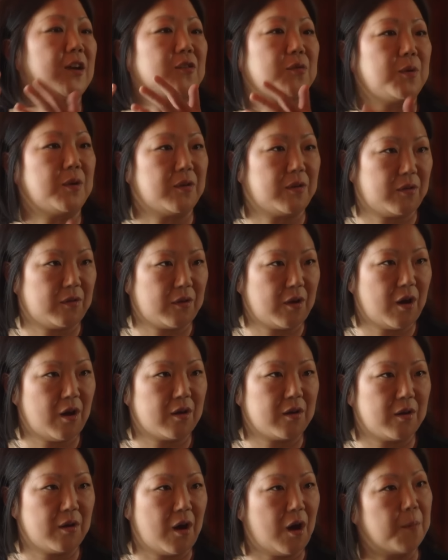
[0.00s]
connect with
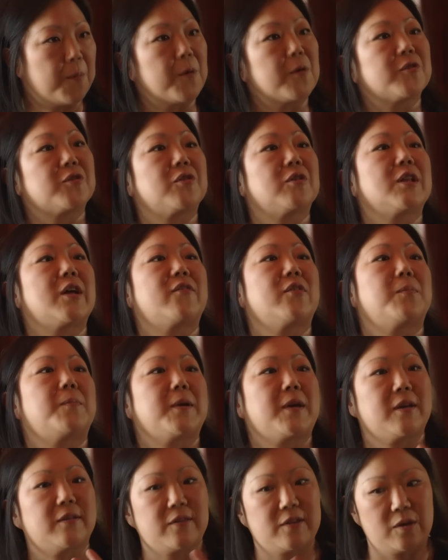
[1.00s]
on a personal level
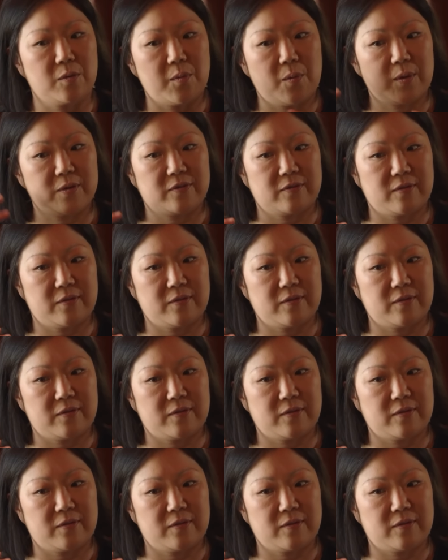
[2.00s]
because he